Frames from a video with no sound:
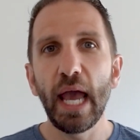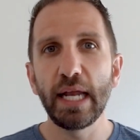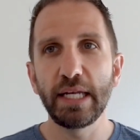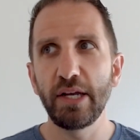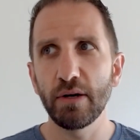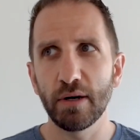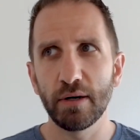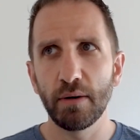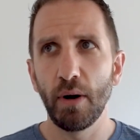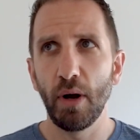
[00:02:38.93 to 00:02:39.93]
And here
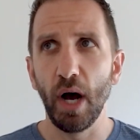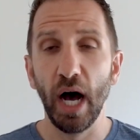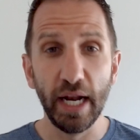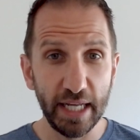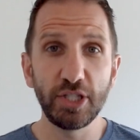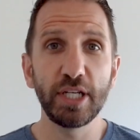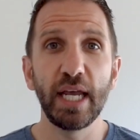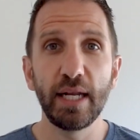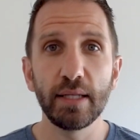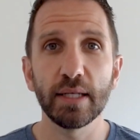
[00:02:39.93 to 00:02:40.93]
are
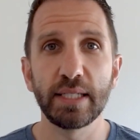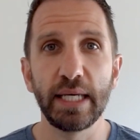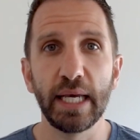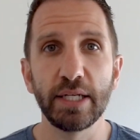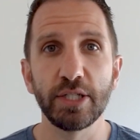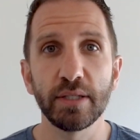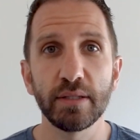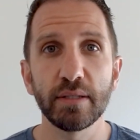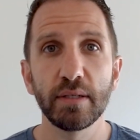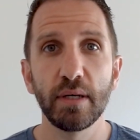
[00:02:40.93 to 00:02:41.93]
uneducated listing
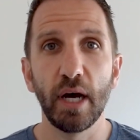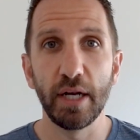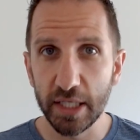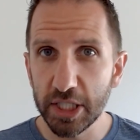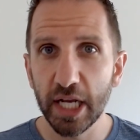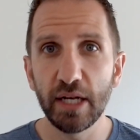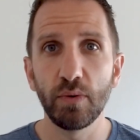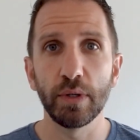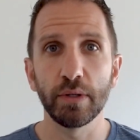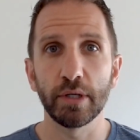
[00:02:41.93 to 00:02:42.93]
agents, uneducated
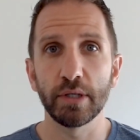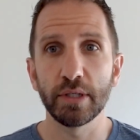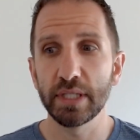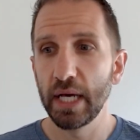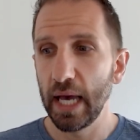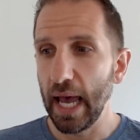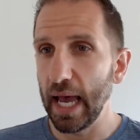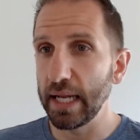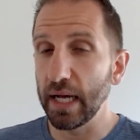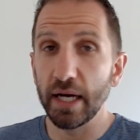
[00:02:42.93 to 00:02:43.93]
realtors,
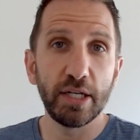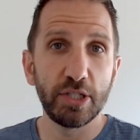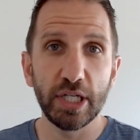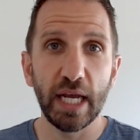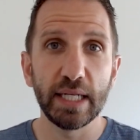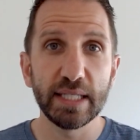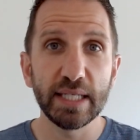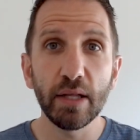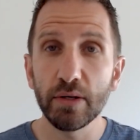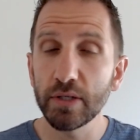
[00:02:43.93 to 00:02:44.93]
and uneducated
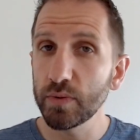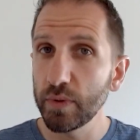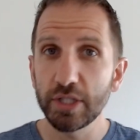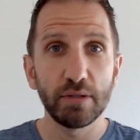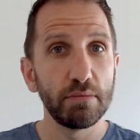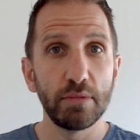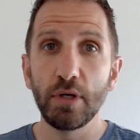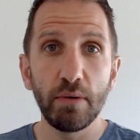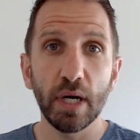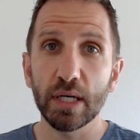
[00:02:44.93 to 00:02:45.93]
sellers, which
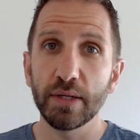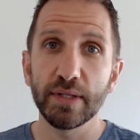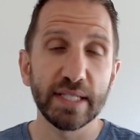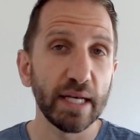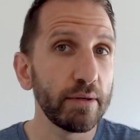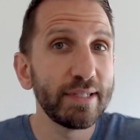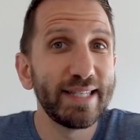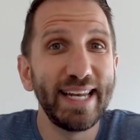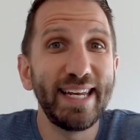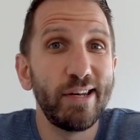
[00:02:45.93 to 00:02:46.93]
no knock on the sellers,
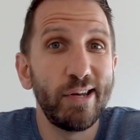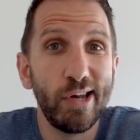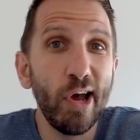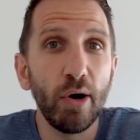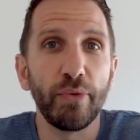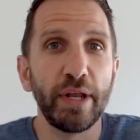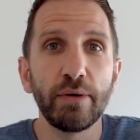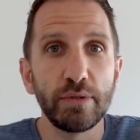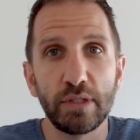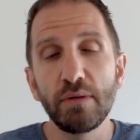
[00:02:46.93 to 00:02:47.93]
they didn't know. They
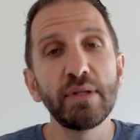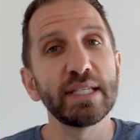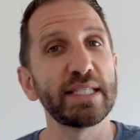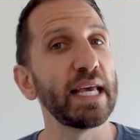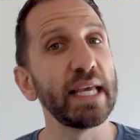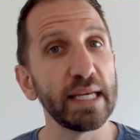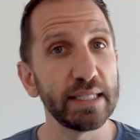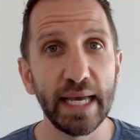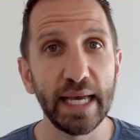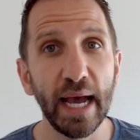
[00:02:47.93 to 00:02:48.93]
don't do this day
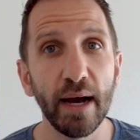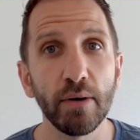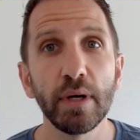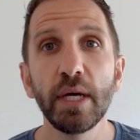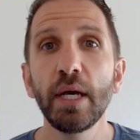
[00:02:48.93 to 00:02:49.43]
in, day out.